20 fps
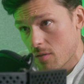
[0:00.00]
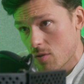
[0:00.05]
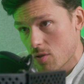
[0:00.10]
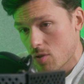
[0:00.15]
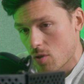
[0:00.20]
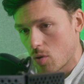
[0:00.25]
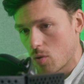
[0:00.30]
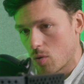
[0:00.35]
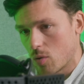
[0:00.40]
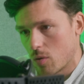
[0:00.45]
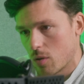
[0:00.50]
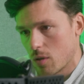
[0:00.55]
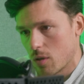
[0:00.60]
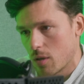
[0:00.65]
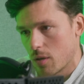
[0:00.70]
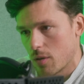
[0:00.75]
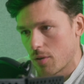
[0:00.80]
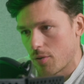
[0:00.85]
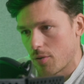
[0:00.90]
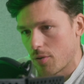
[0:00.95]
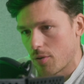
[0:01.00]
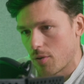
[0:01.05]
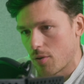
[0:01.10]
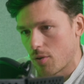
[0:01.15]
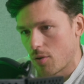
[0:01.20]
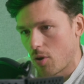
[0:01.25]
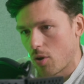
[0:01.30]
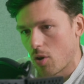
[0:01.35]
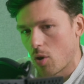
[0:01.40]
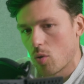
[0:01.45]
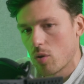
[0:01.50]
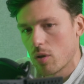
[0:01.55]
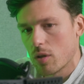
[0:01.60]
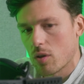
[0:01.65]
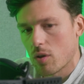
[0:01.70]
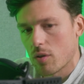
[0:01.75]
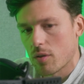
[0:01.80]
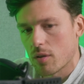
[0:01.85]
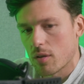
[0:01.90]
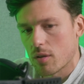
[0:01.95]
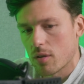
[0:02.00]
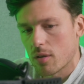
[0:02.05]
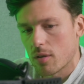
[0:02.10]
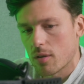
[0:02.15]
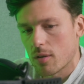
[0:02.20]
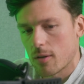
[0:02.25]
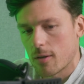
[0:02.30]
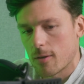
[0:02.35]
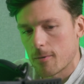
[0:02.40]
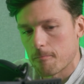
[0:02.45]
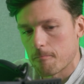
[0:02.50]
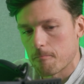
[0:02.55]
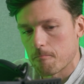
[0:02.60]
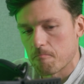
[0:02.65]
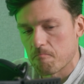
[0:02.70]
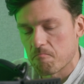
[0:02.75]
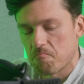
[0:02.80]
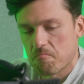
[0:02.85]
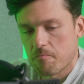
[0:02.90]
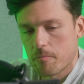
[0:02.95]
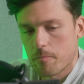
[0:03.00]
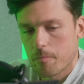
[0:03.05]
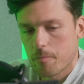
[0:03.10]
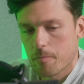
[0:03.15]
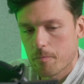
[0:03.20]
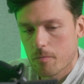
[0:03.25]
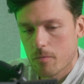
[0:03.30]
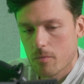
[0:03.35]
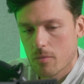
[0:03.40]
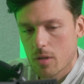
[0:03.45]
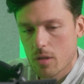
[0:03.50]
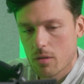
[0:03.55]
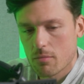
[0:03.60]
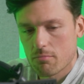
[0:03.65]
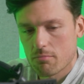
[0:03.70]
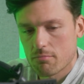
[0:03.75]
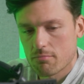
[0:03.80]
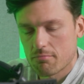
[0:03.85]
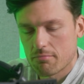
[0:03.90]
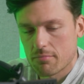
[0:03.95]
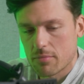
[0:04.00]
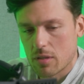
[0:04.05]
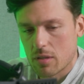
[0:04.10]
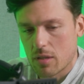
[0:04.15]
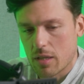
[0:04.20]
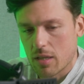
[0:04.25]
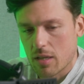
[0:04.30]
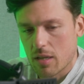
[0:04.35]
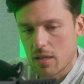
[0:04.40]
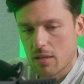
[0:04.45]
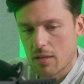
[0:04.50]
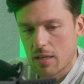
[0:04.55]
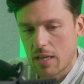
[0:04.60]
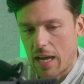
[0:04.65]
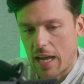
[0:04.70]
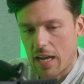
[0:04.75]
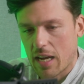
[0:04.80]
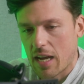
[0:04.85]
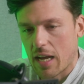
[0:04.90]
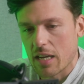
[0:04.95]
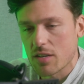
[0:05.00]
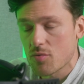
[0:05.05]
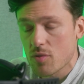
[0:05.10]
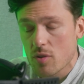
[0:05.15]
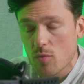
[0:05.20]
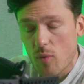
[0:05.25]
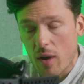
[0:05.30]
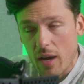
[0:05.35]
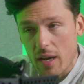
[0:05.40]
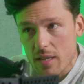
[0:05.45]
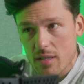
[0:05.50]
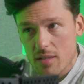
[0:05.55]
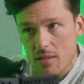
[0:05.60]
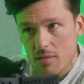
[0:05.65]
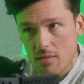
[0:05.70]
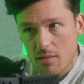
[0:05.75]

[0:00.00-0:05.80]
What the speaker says: So not only on a like a countrywide